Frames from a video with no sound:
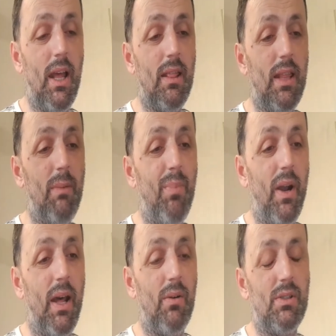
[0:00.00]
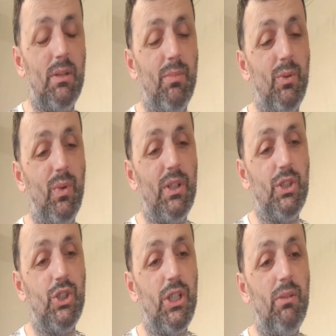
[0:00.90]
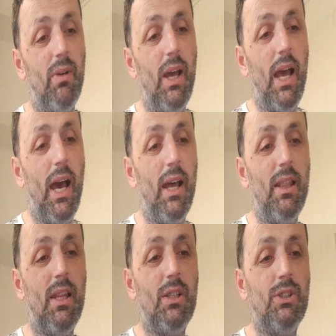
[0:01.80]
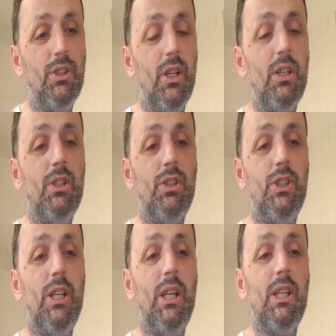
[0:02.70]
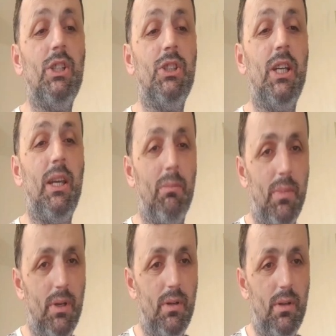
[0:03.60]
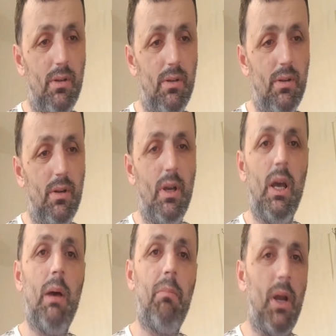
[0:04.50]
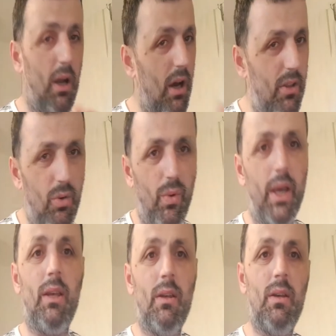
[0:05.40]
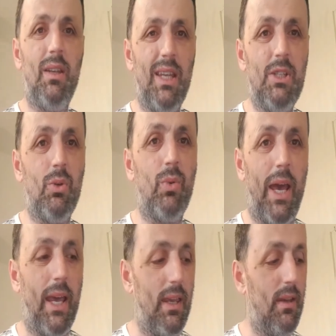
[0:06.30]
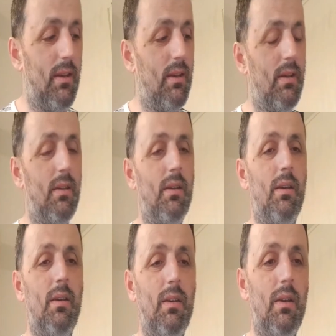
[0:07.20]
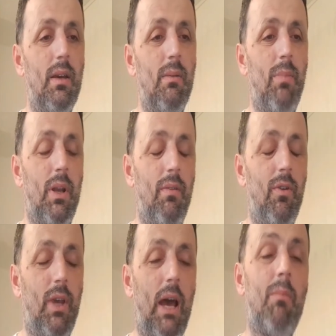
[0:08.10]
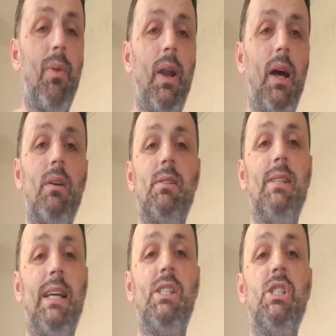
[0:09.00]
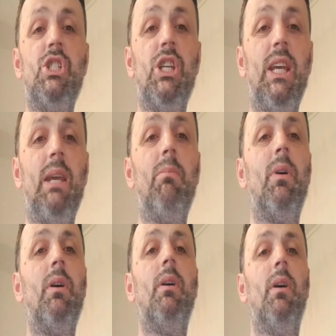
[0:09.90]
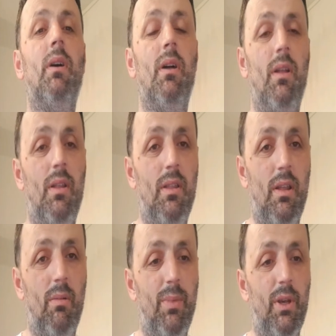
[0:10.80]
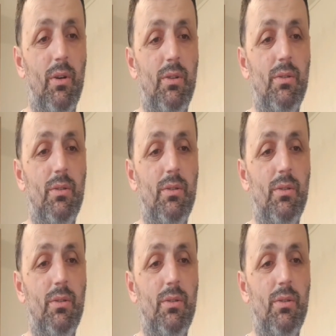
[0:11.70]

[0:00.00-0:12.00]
They pronounce it between G and Jim. But either way, it's okay. But if you can pronounce it as Jim, that'll be good.